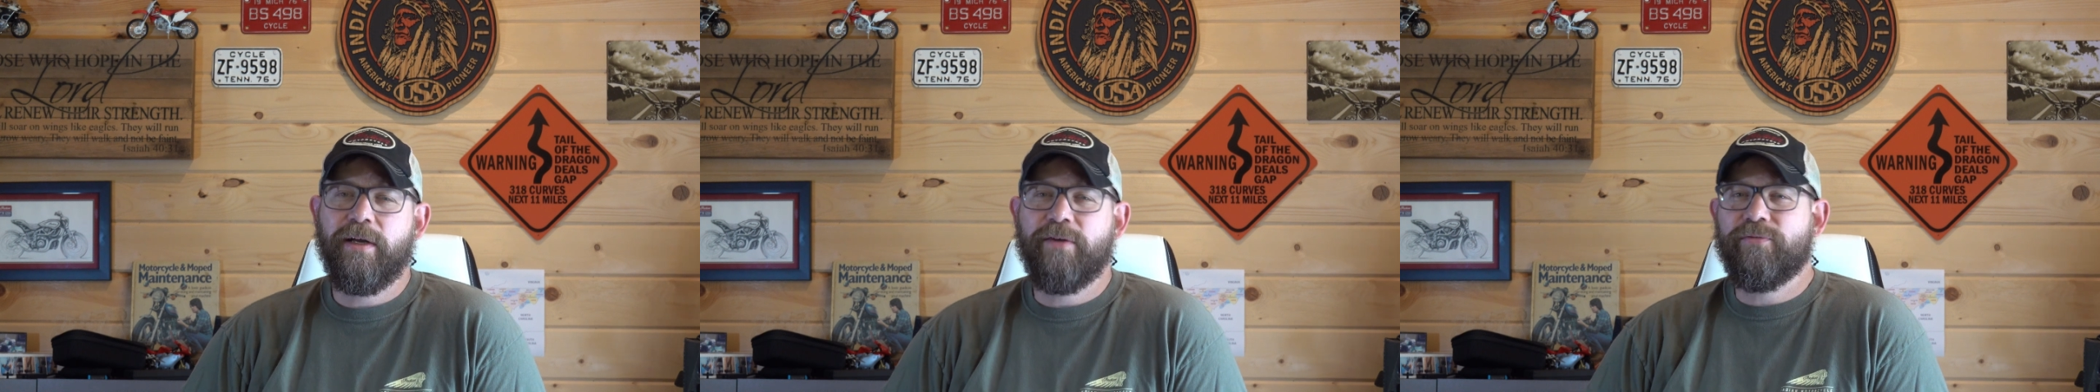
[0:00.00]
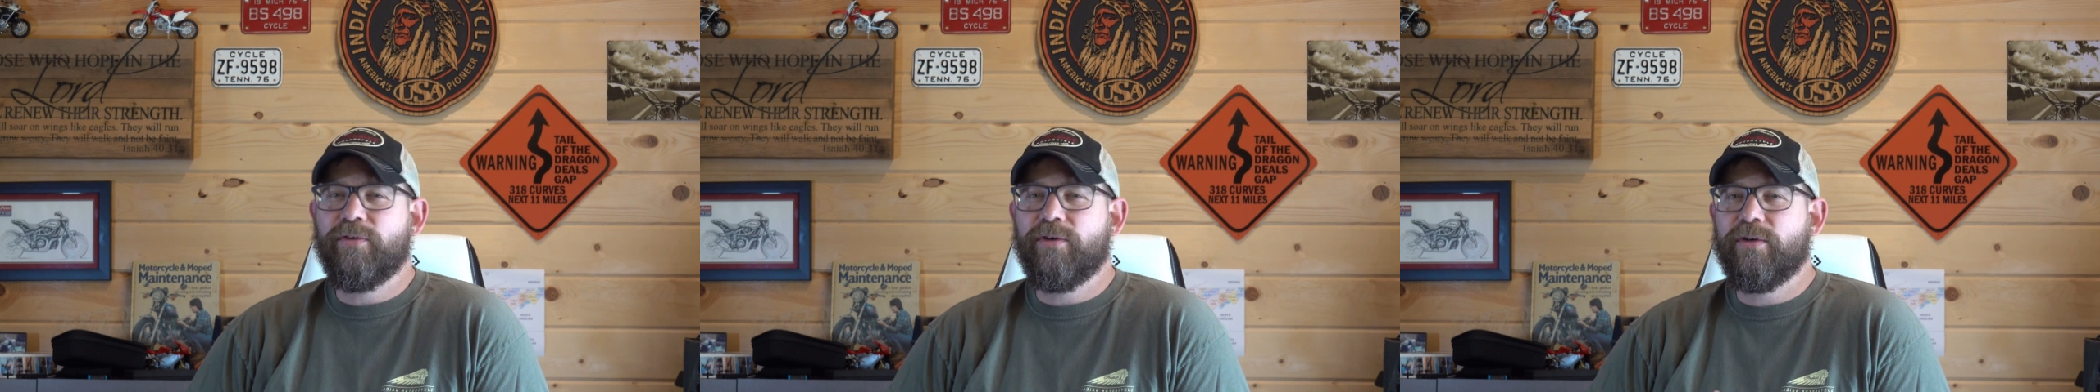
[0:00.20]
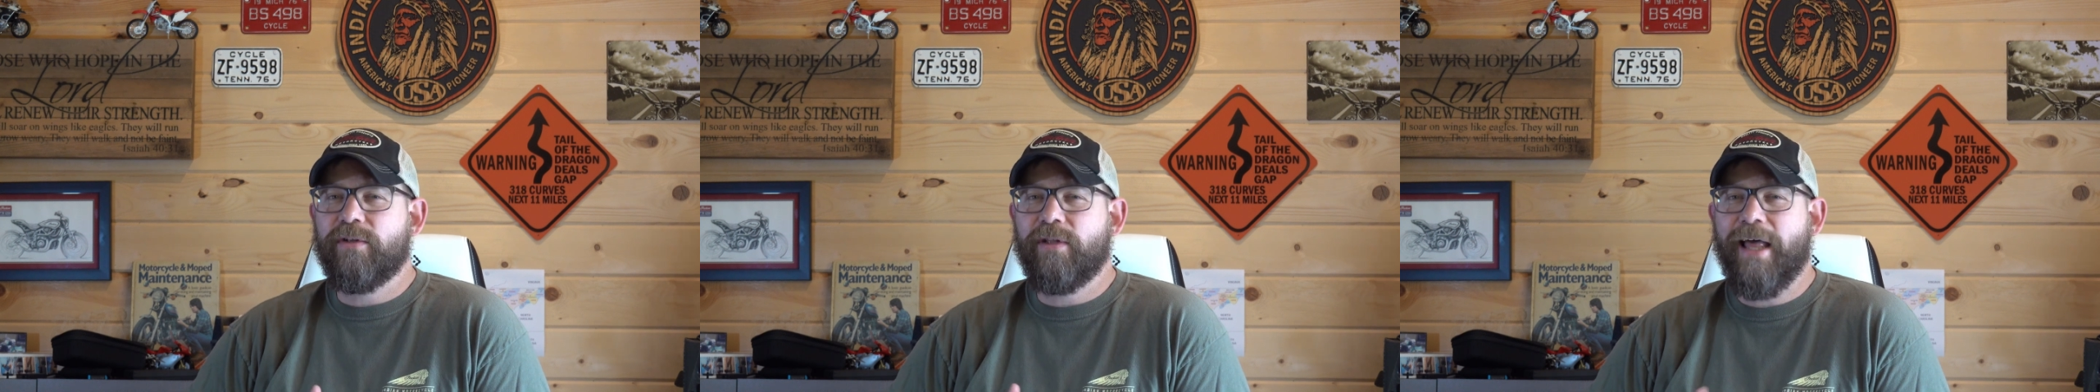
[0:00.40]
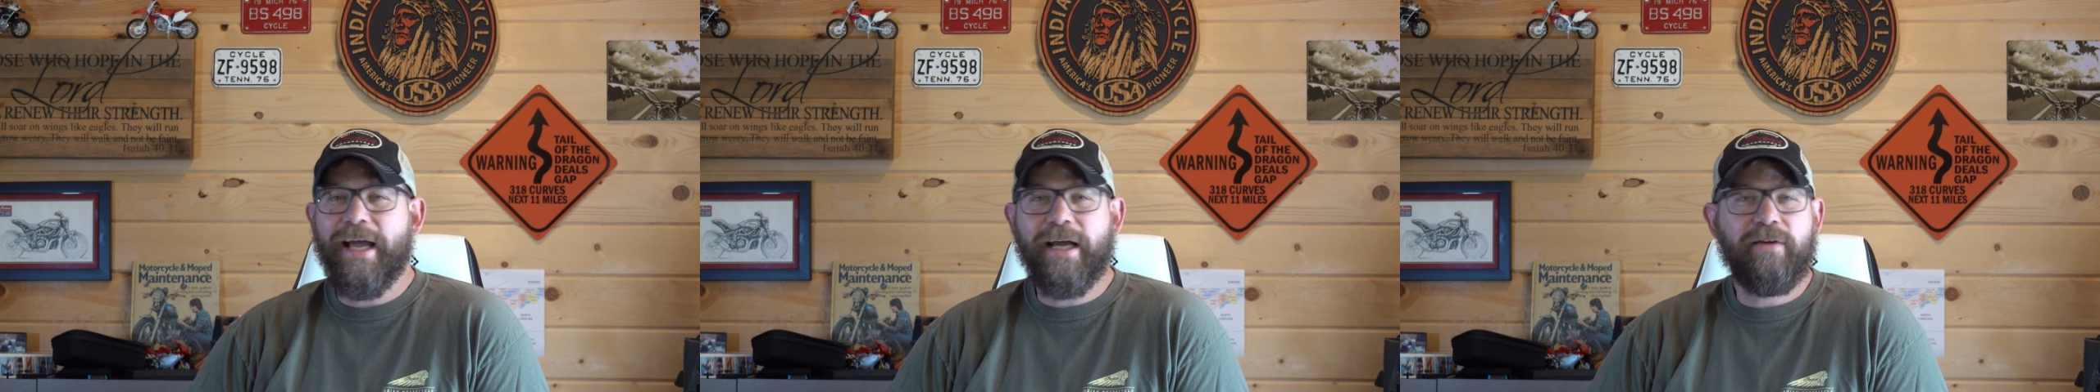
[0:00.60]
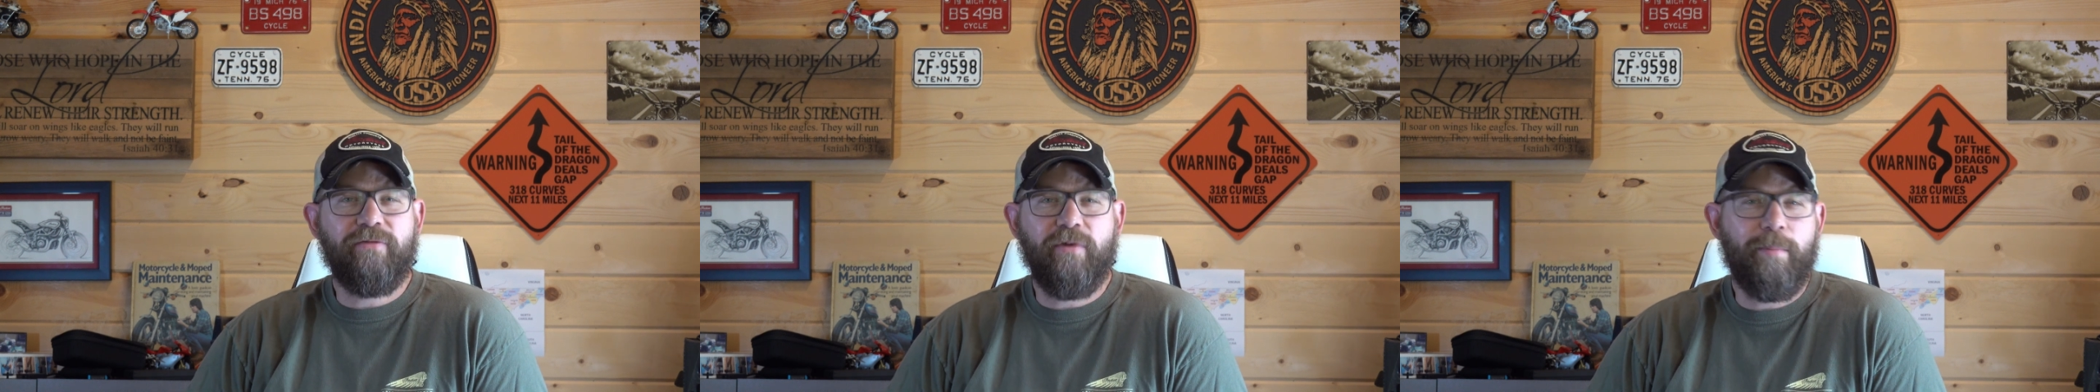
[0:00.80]
for
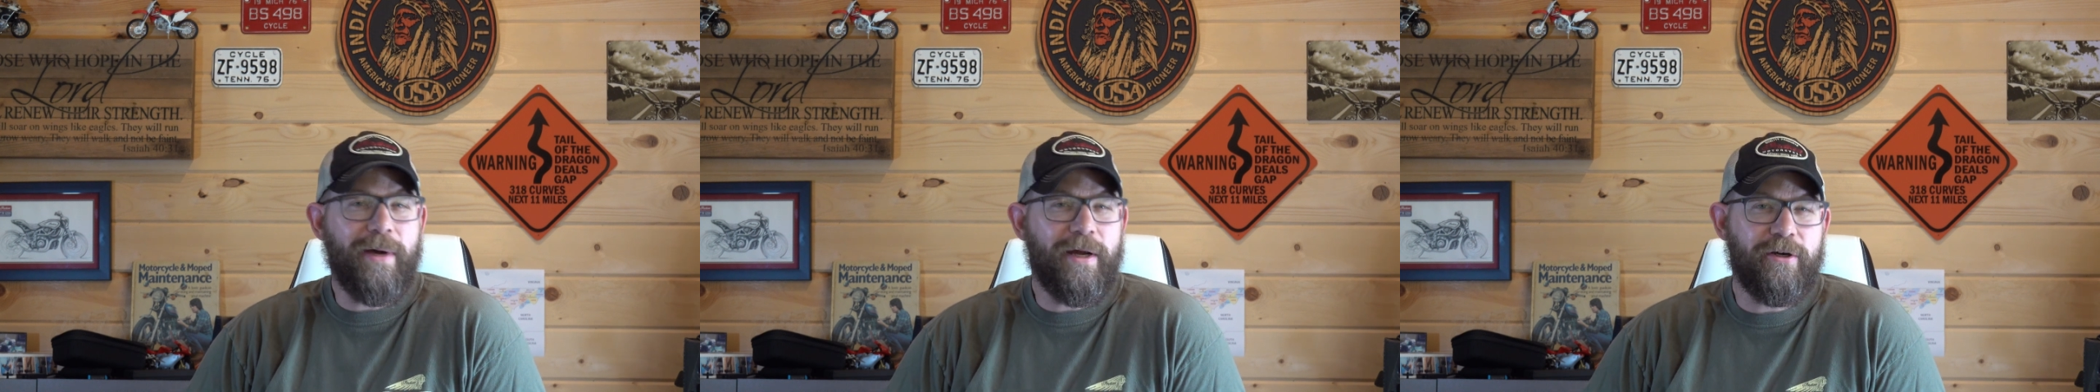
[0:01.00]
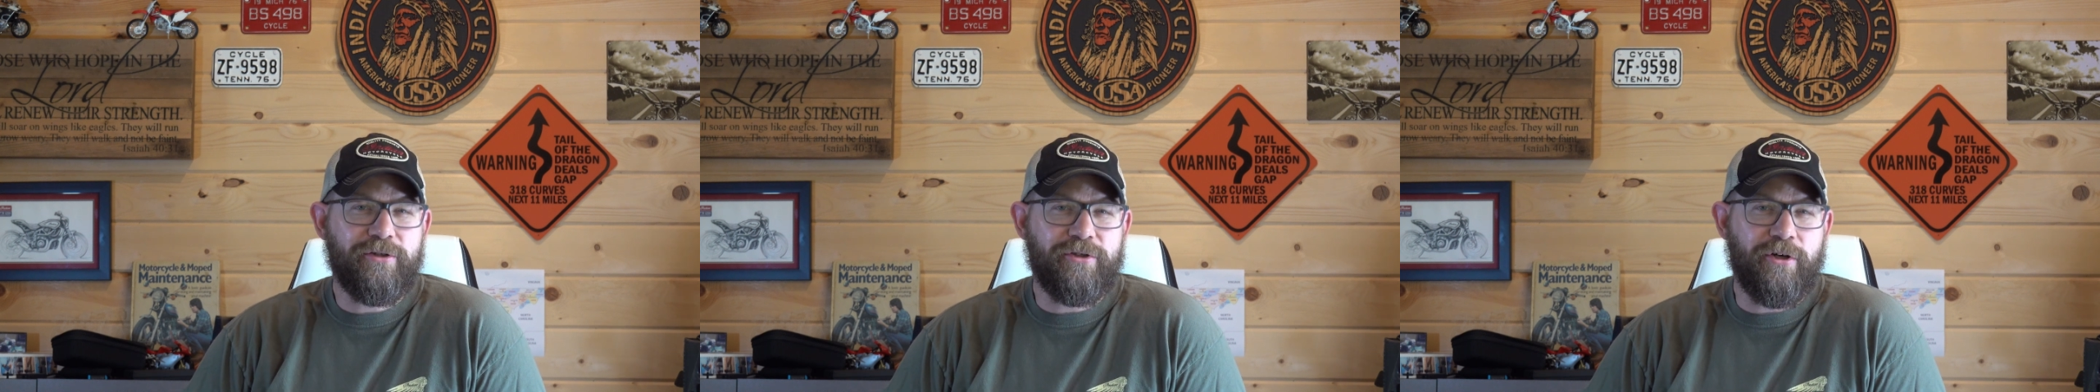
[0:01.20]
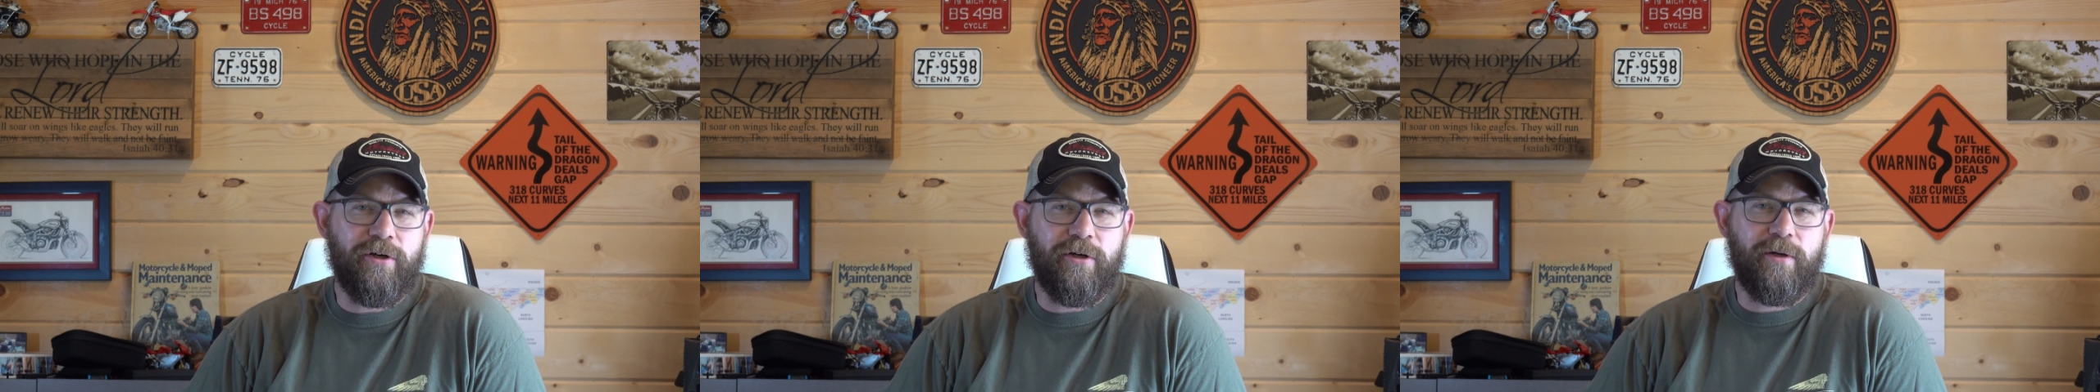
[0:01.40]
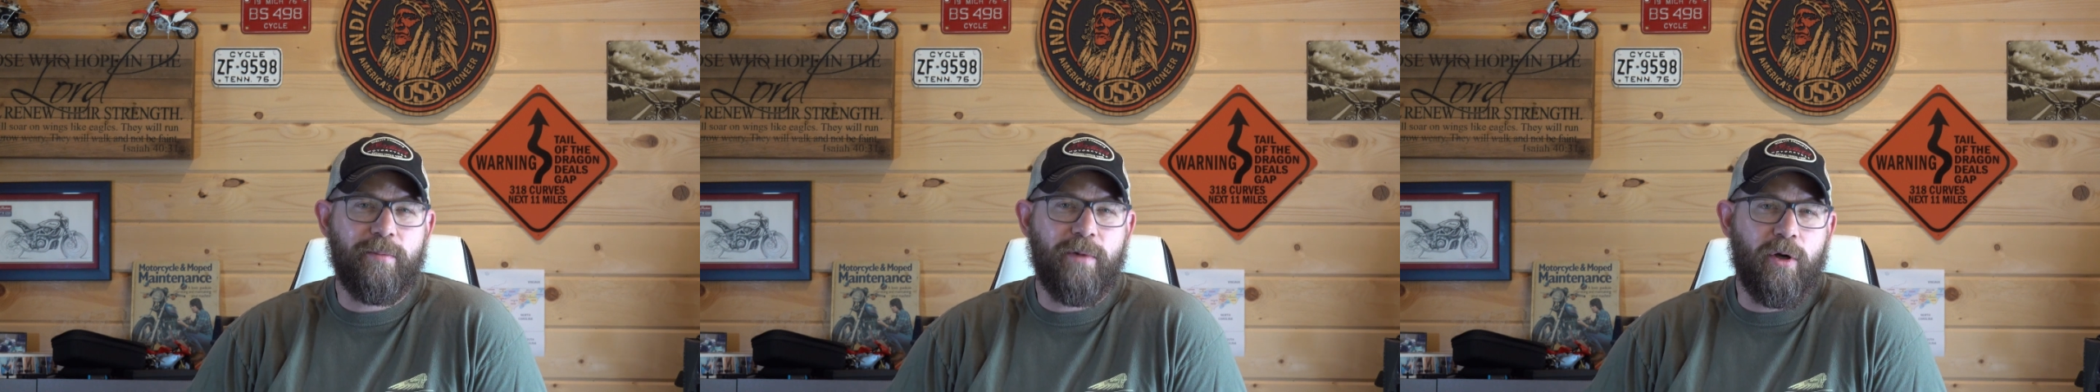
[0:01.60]
lack of a better term,